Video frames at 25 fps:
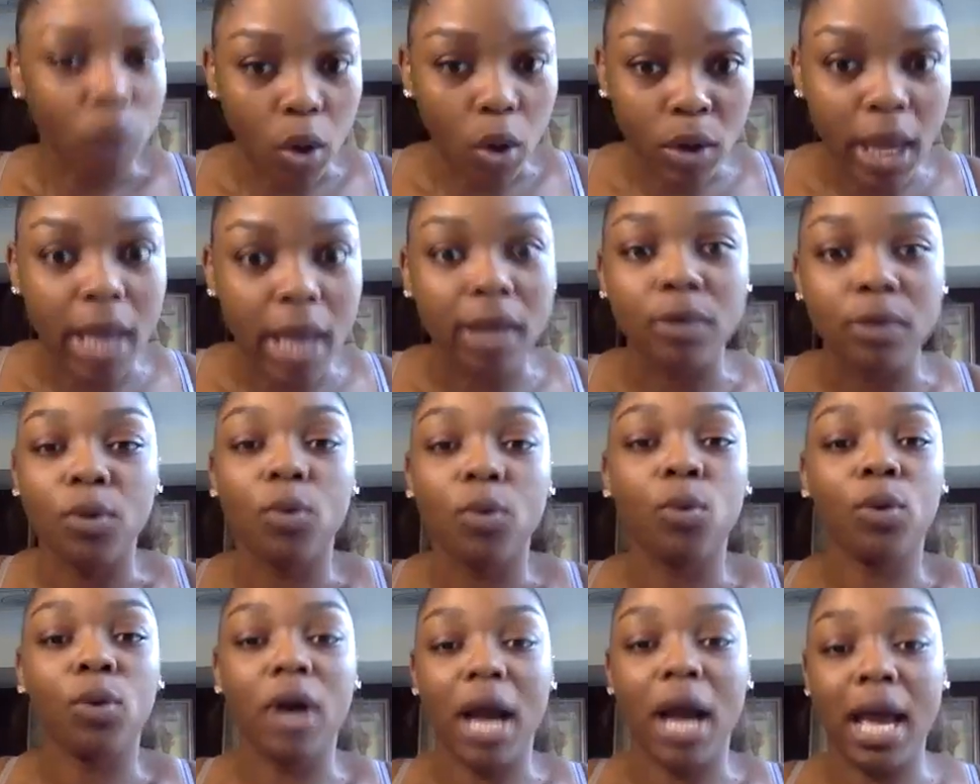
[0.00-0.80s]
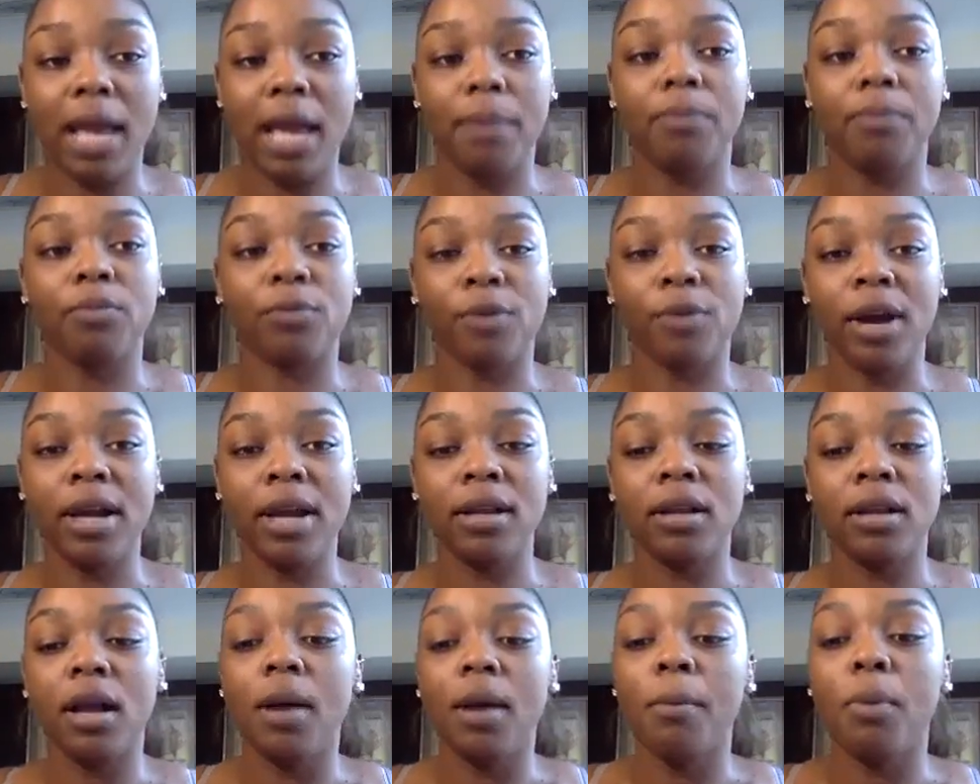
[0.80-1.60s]
Okay, we're hype,
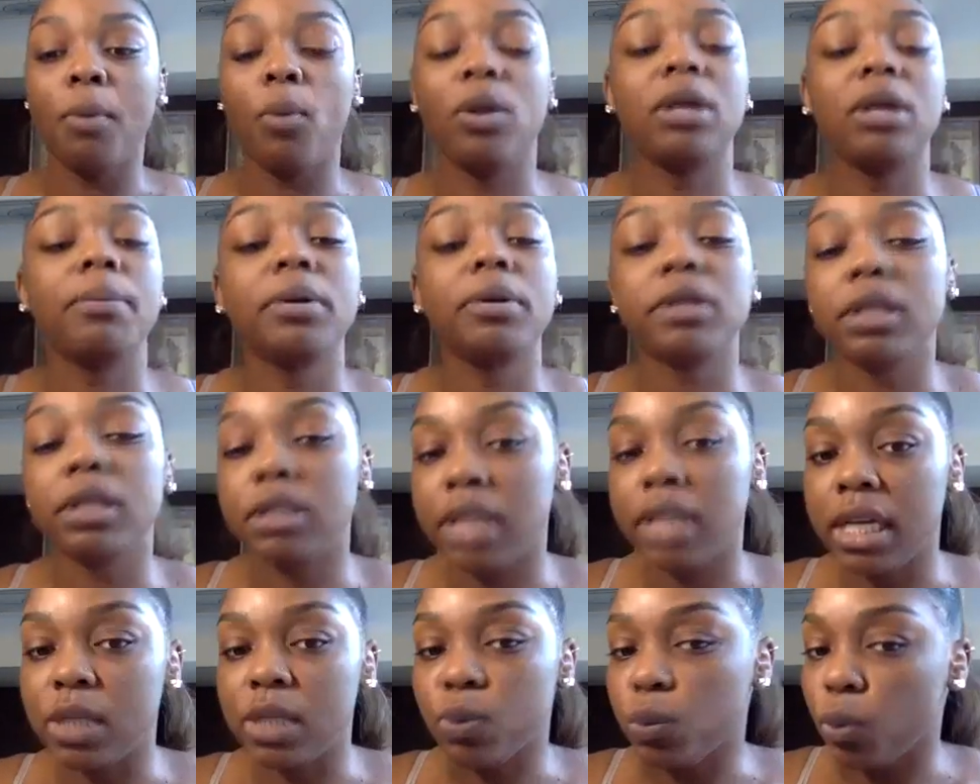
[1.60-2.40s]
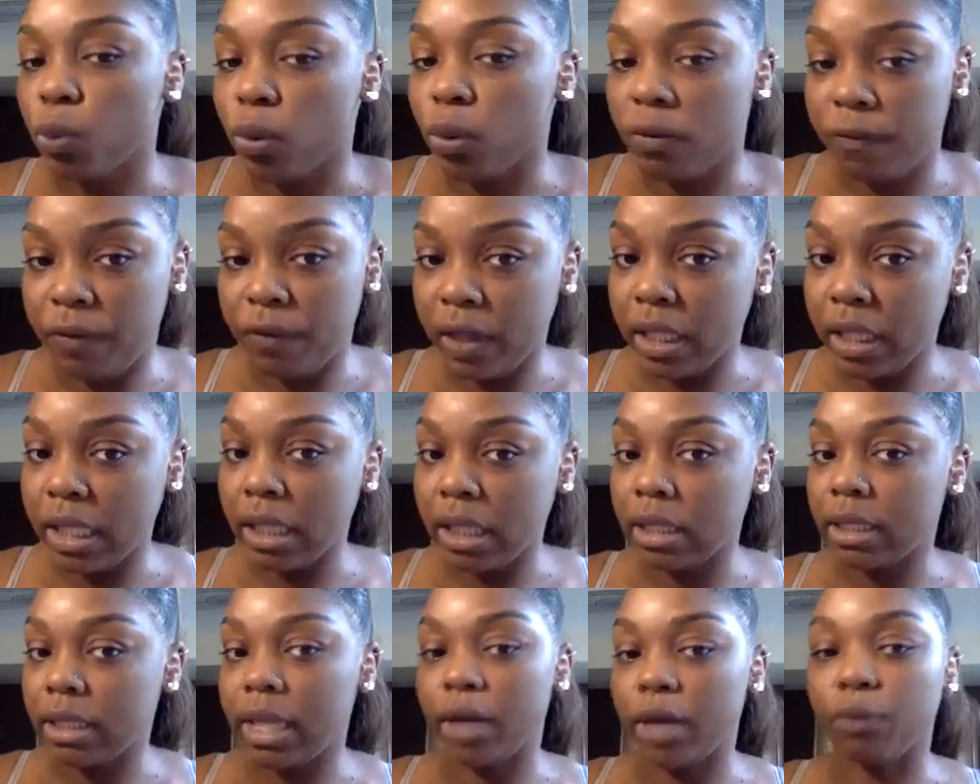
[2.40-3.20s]
right? But what about the days when we're
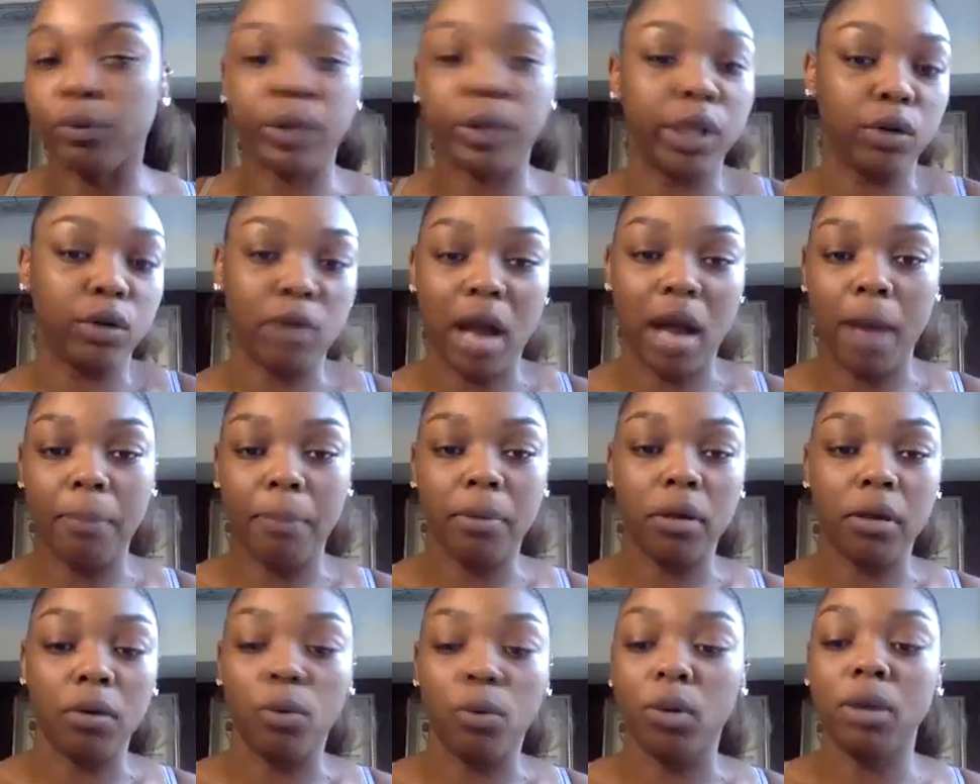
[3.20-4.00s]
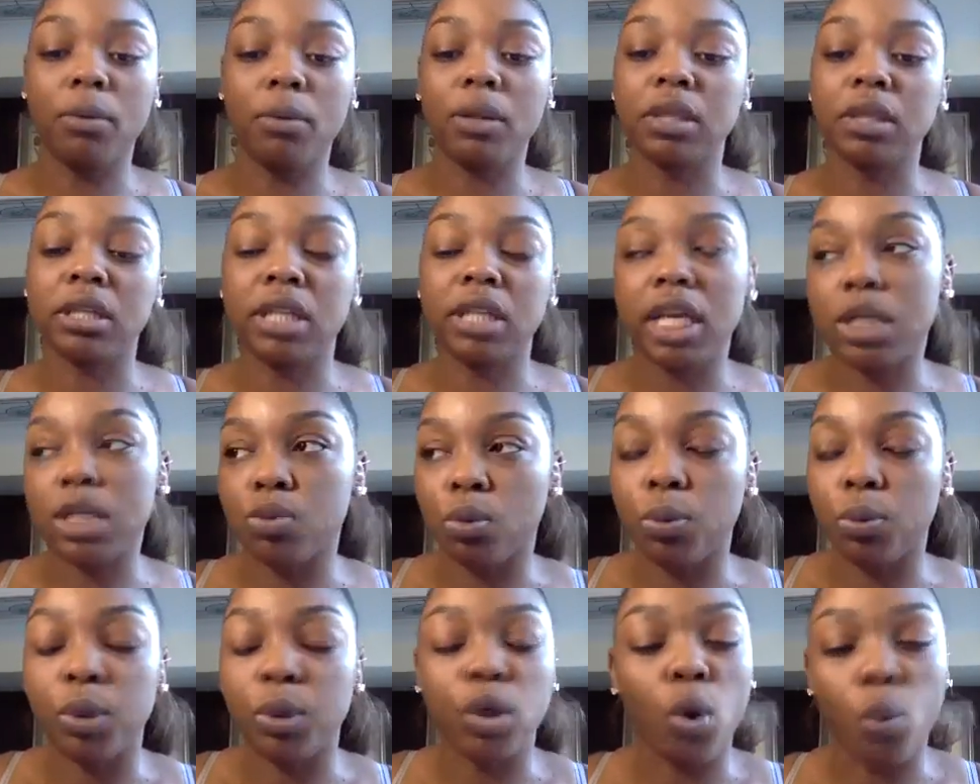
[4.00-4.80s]
feeling like really crappy? What about the days
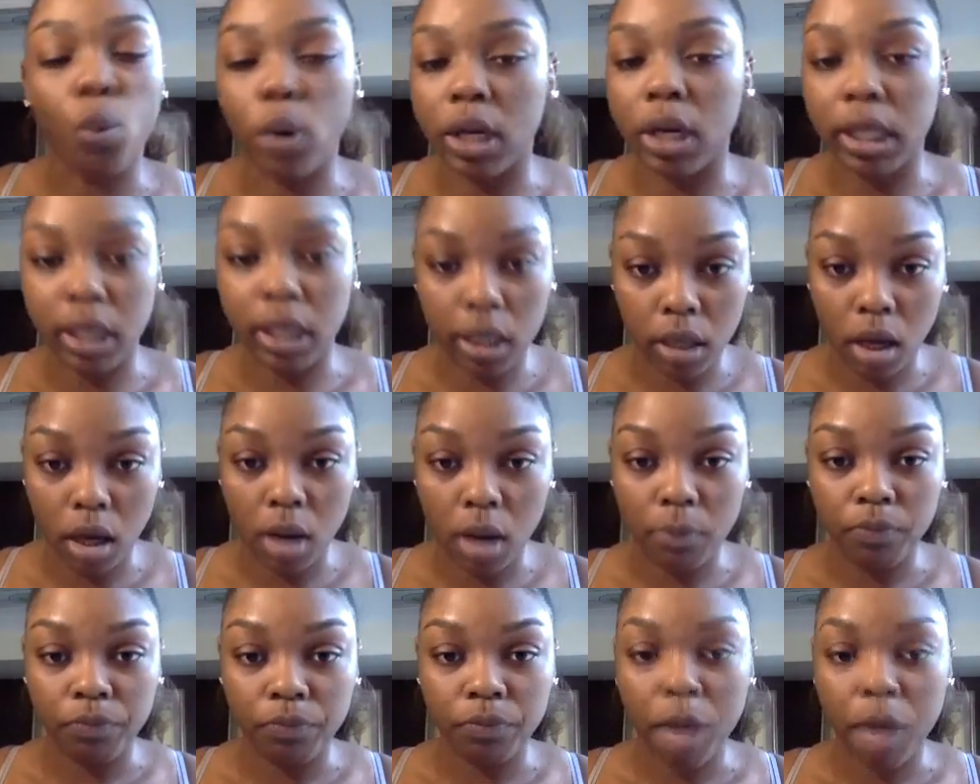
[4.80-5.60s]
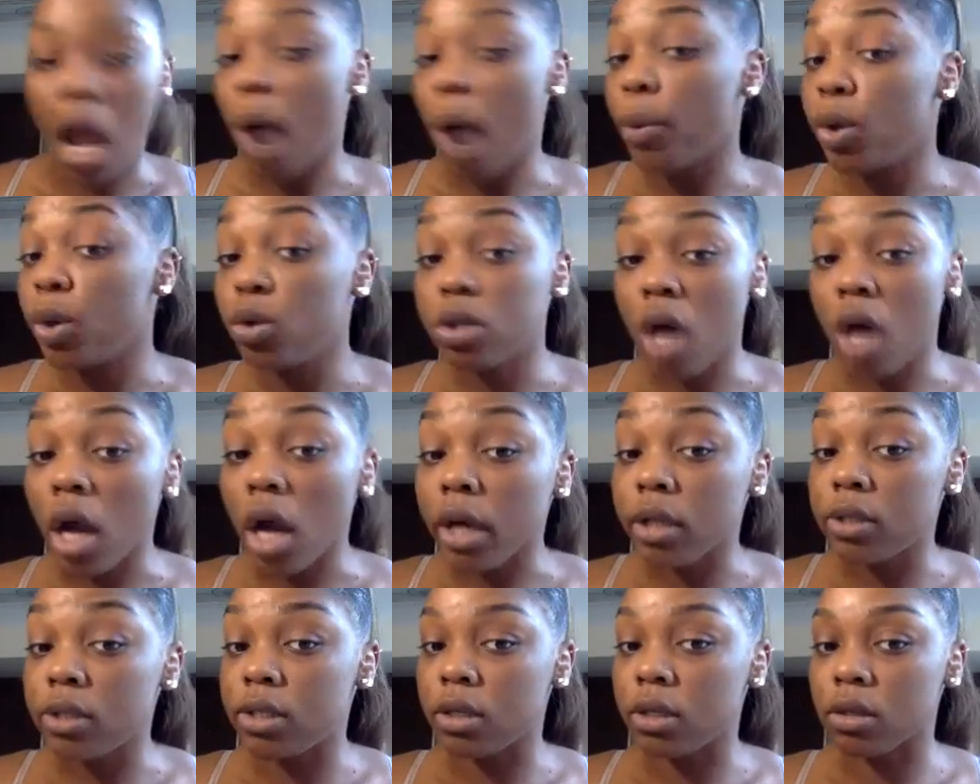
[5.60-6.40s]
where we don't want to get up? How are you
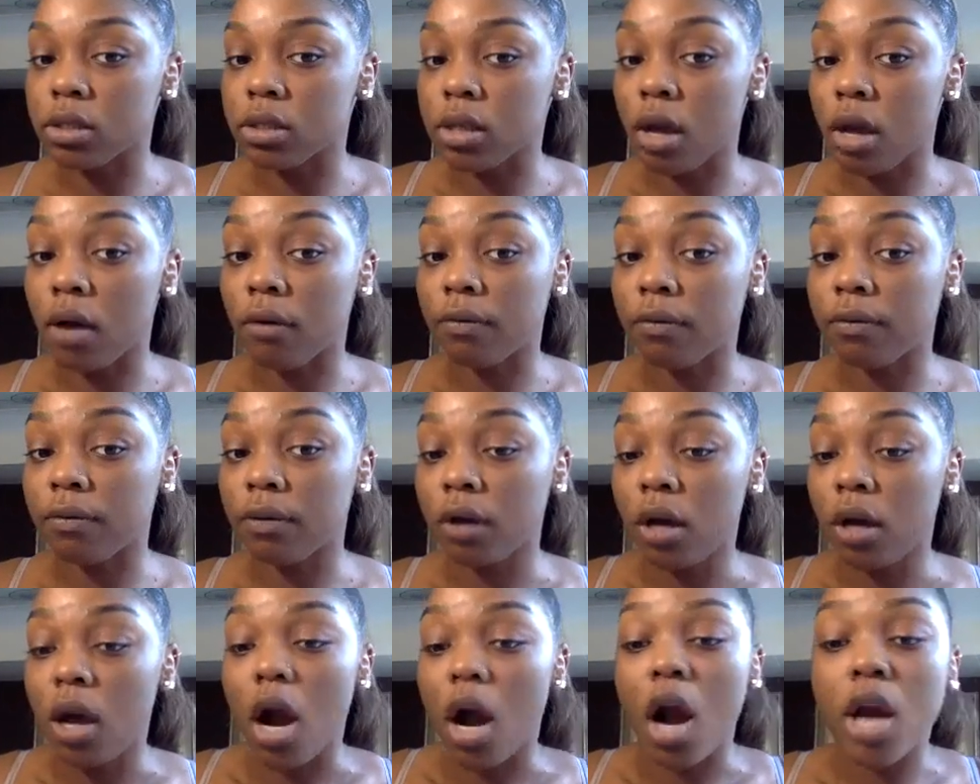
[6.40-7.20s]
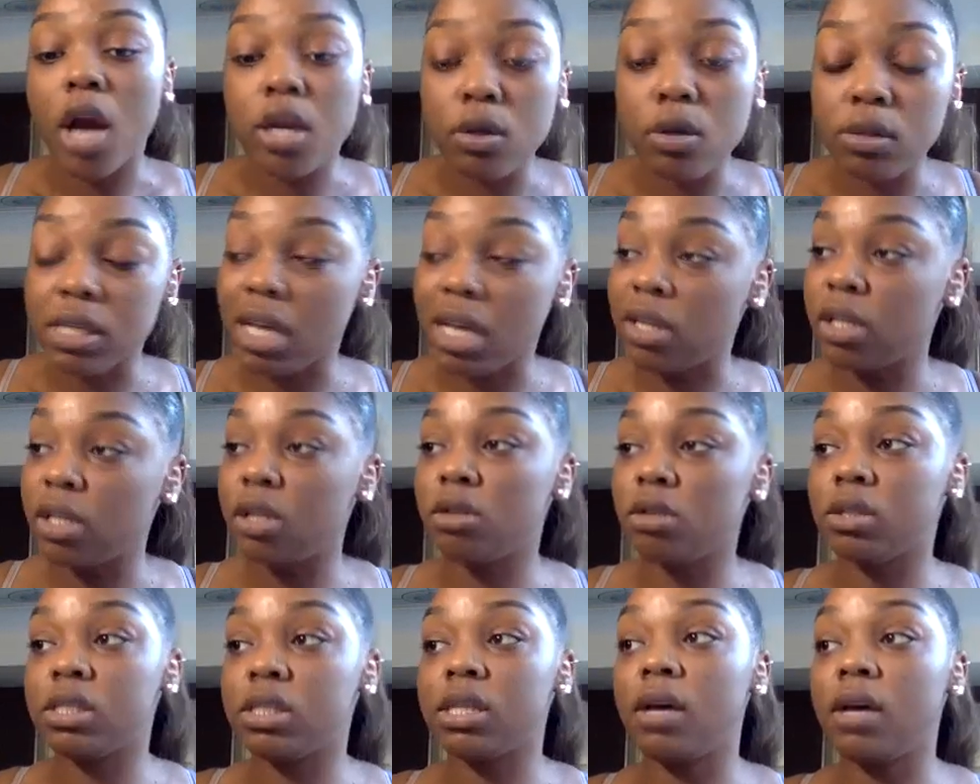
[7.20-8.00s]
talking to yourself? Are you telling
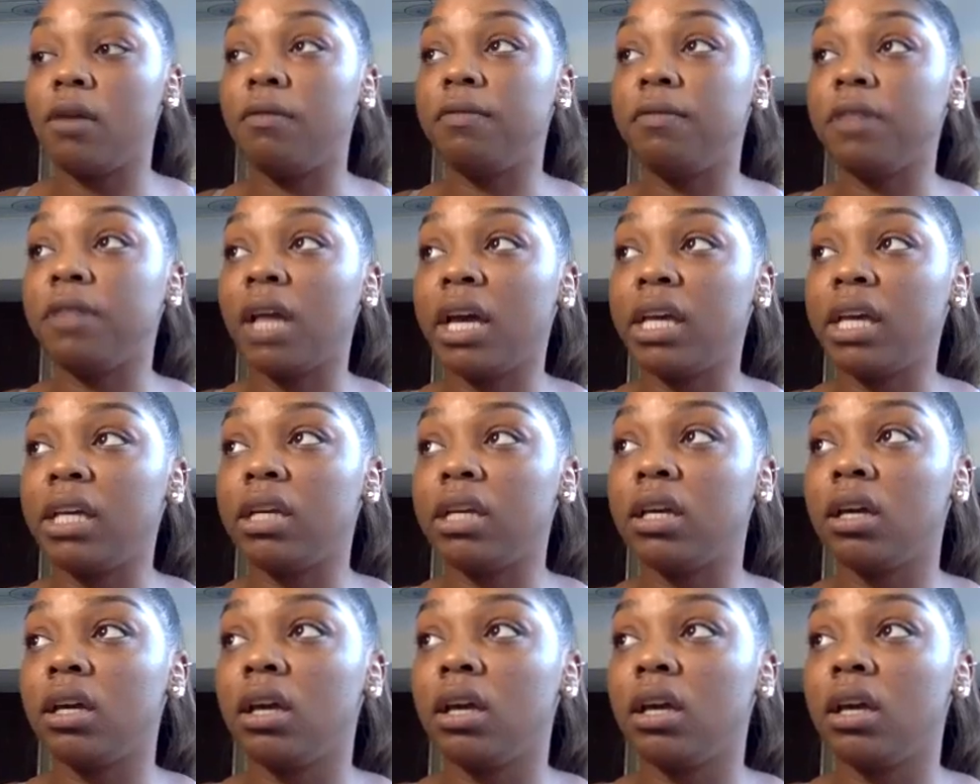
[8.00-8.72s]
yourself like,